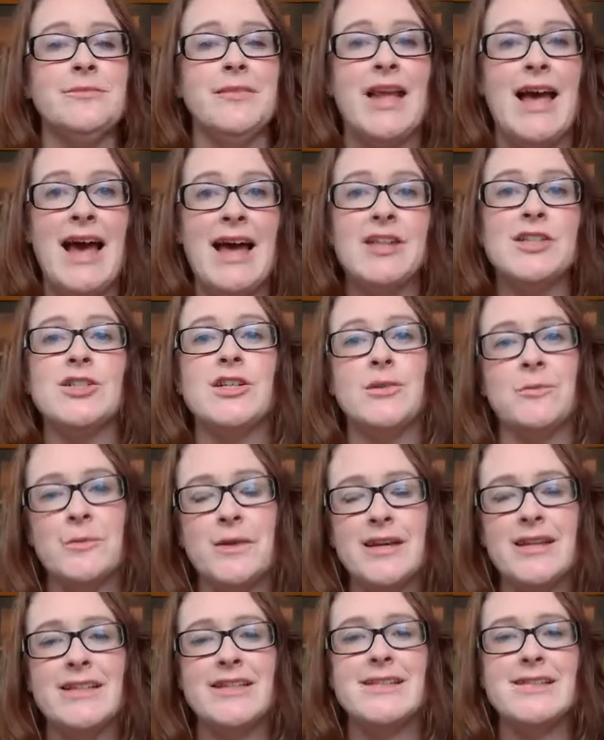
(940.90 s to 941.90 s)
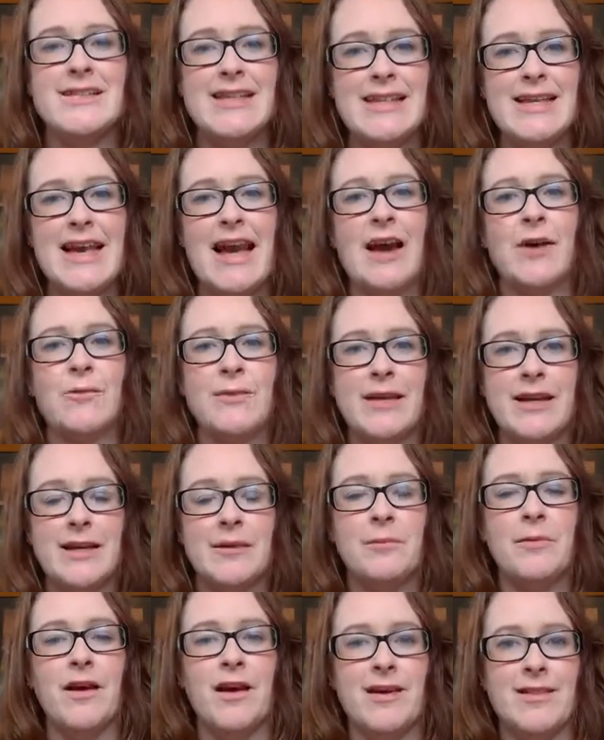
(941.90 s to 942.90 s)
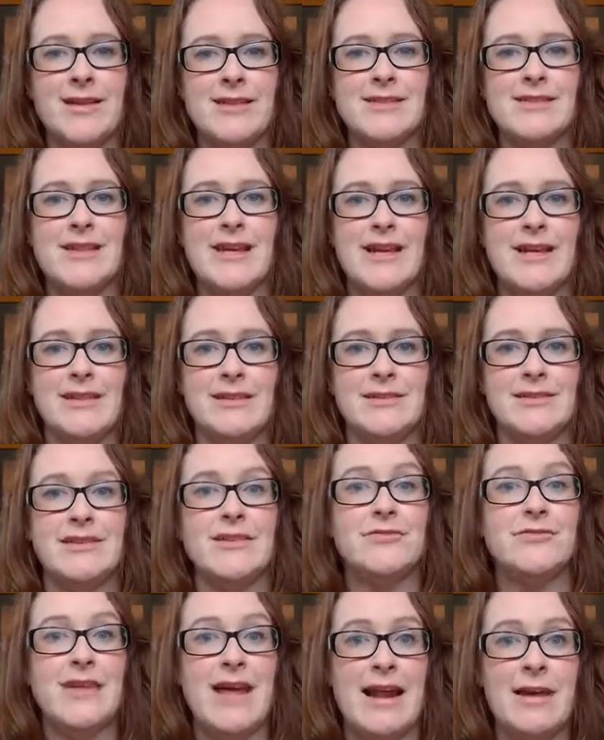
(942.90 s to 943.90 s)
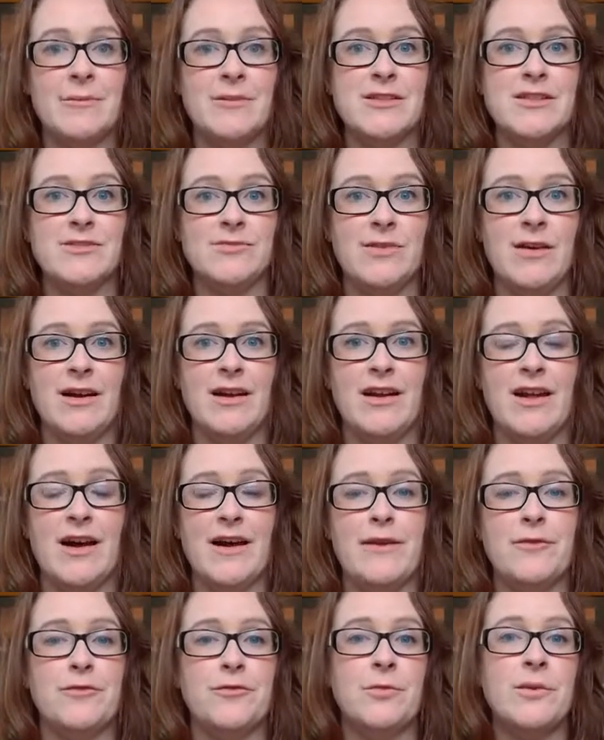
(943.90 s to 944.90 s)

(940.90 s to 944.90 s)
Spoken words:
actually we can see how we can apply this in different elements of our life,